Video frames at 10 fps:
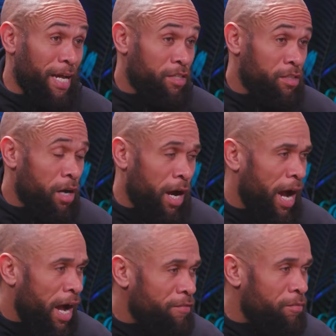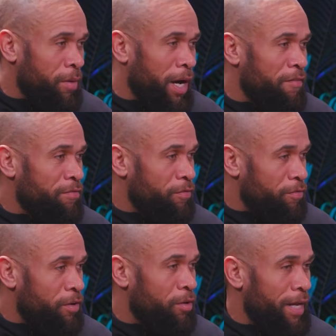was like, no, I haven't, but I've
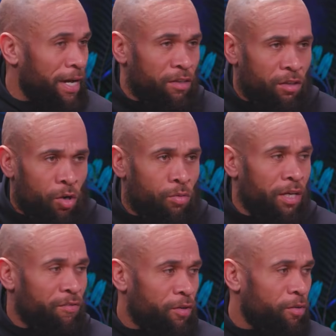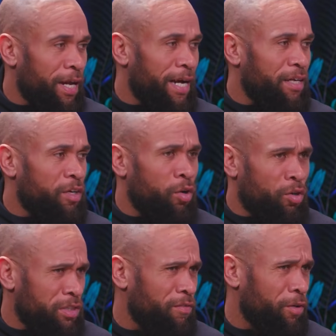felt like lonely. I felt like
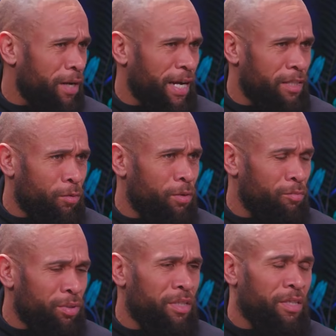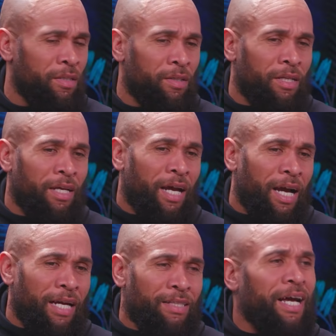lost. I felt like I don't want to be here.
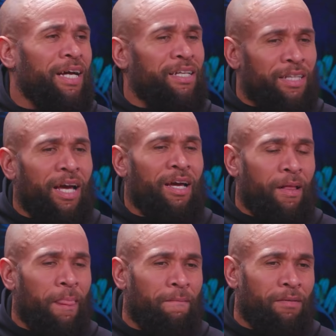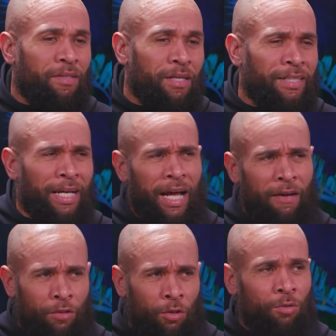He's like, yeah. I was like,
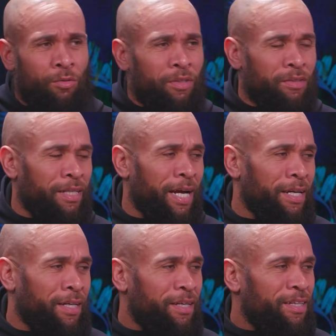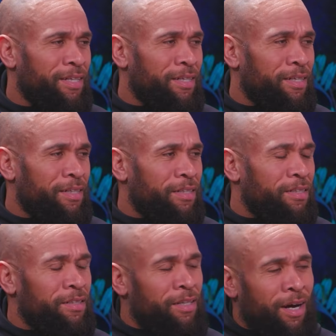have you? He's like,
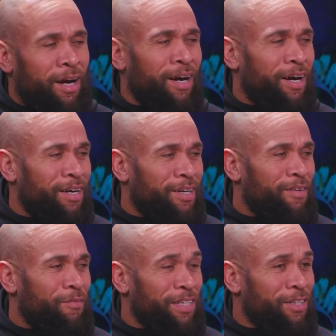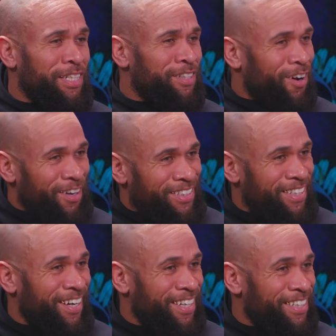nah. But you know his
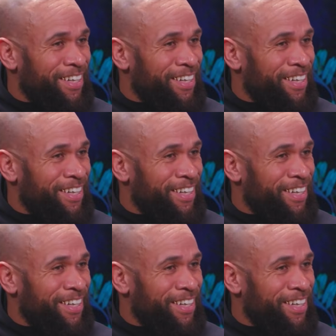answer.